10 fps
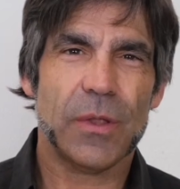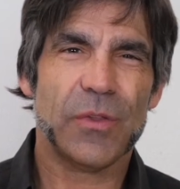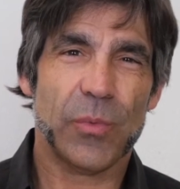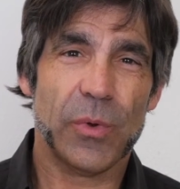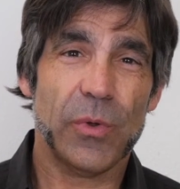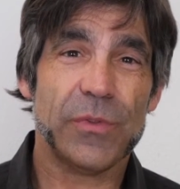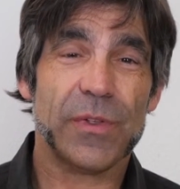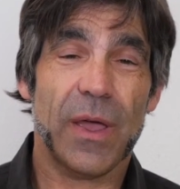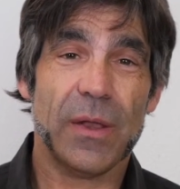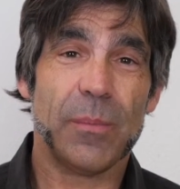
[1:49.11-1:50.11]
To reduce
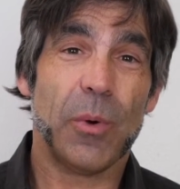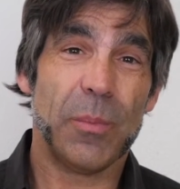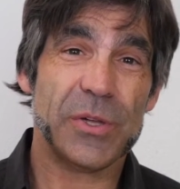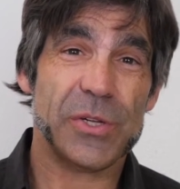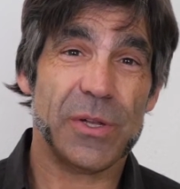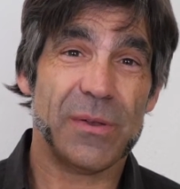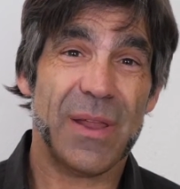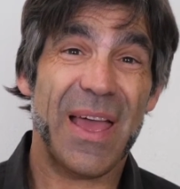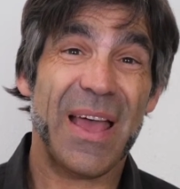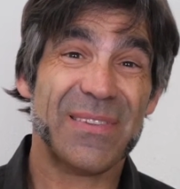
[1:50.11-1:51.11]
item omission,
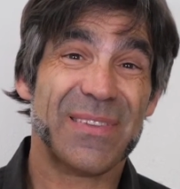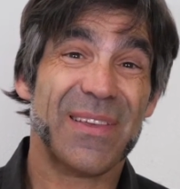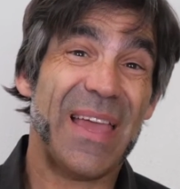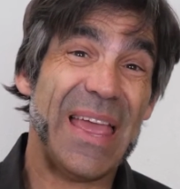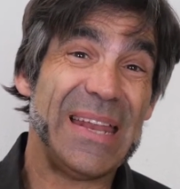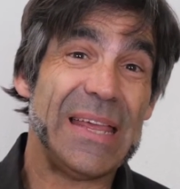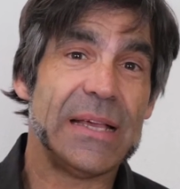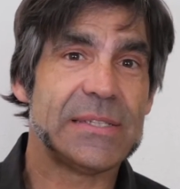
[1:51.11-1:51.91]
ask any